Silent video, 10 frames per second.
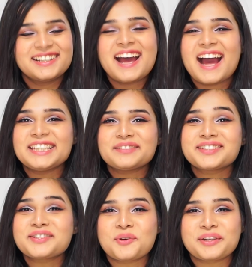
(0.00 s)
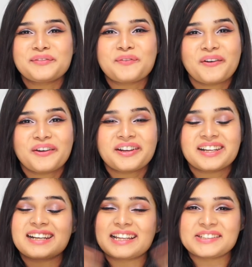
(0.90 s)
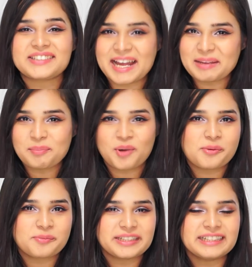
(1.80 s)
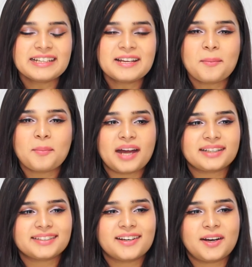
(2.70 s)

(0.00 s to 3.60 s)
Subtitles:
I'll leave the story for another time probably, but